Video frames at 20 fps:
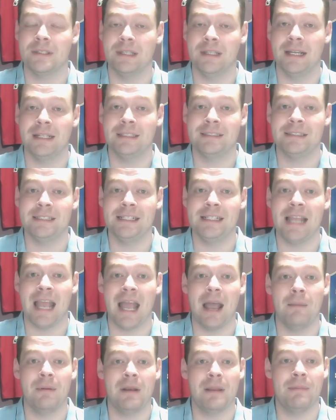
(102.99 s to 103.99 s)
Let's see
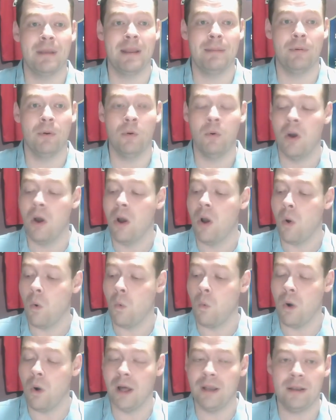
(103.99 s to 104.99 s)
how many people
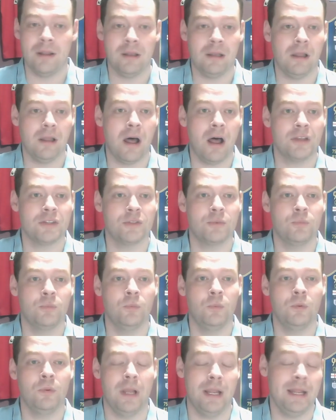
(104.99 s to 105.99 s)
won last
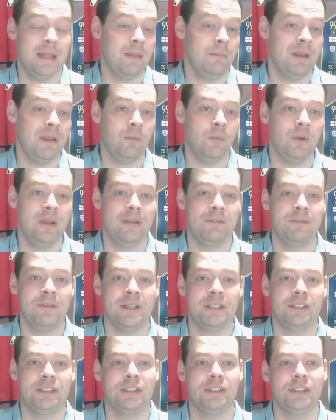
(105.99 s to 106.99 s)
in the midweek
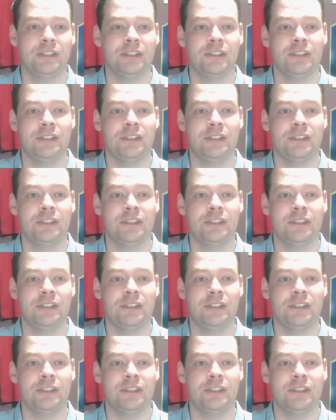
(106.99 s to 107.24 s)
fixtures.